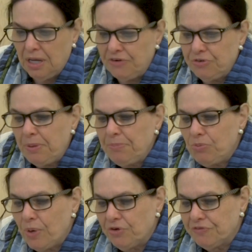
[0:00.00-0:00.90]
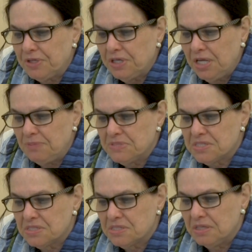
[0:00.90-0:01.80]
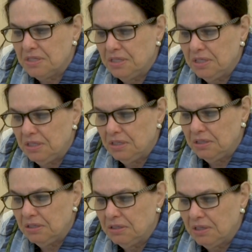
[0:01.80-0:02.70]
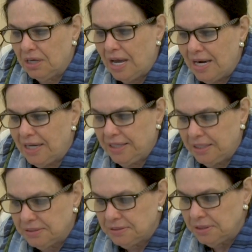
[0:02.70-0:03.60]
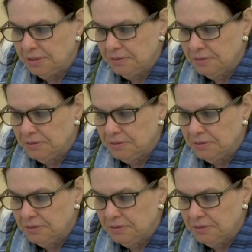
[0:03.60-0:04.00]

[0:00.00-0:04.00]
I remember one of the names, Alla Gärtner,